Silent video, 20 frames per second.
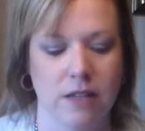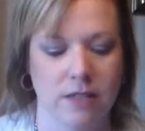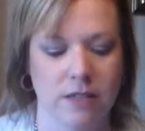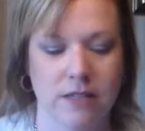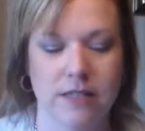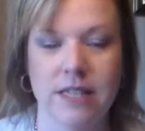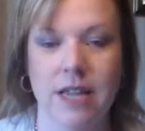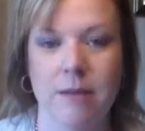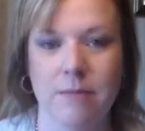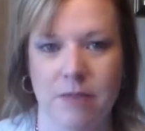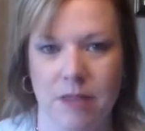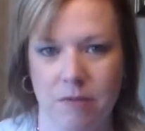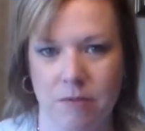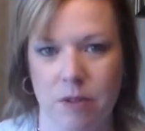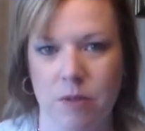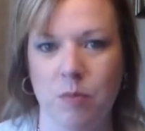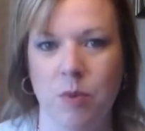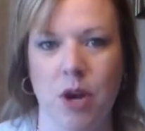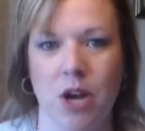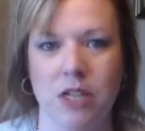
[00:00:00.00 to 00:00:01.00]
Same thing
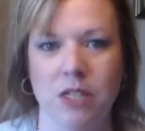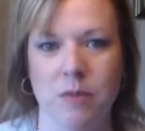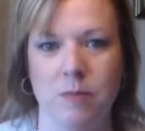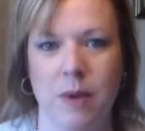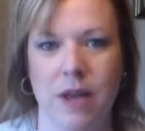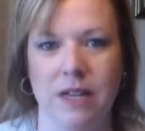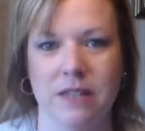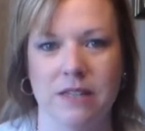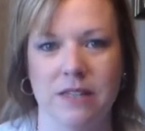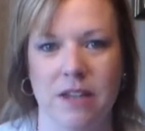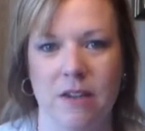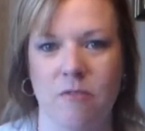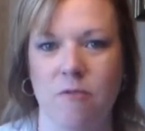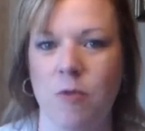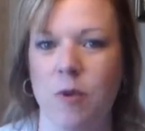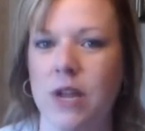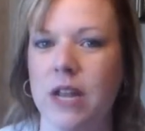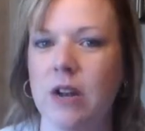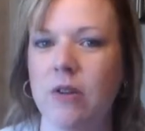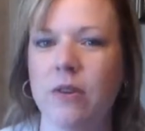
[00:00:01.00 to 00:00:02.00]
with prospects. If
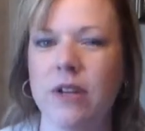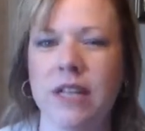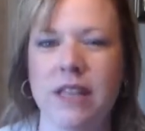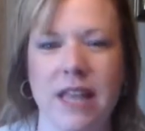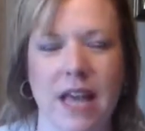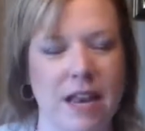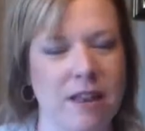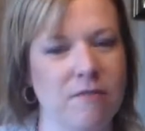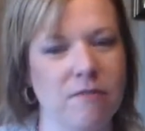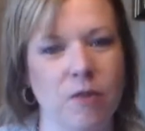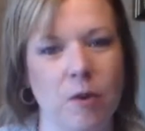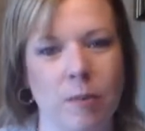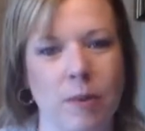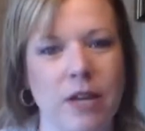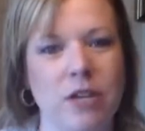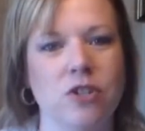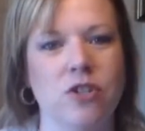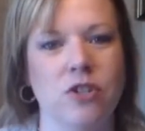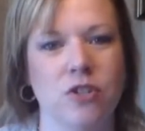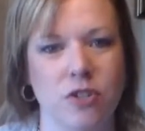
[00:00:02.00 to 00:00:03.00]
we don't get that
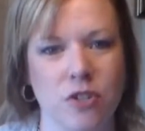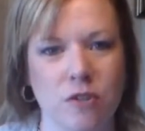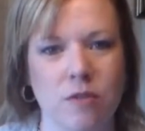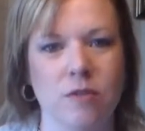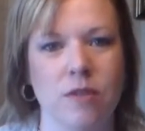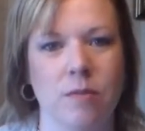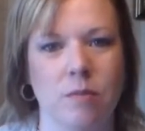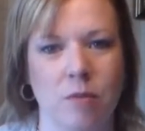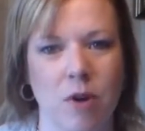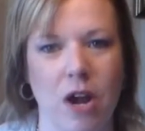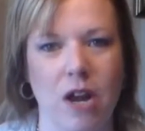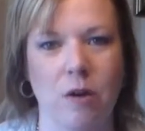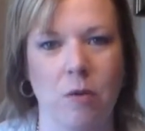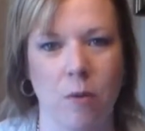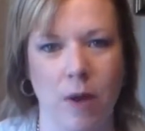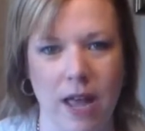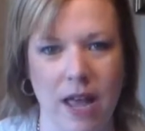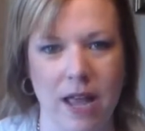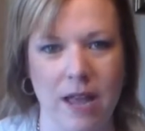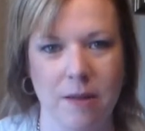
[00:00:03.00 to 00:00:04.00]
information to them right
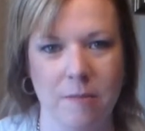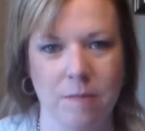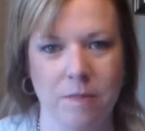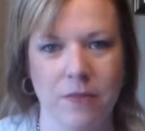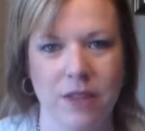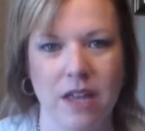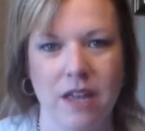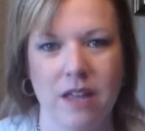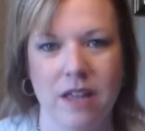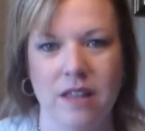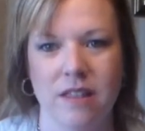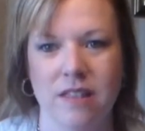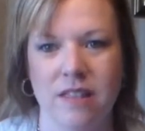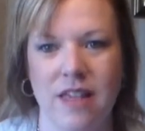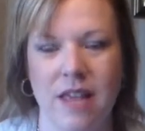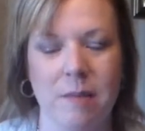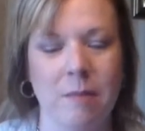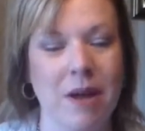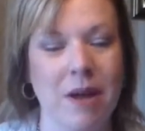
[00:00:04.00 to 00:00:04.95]
away, they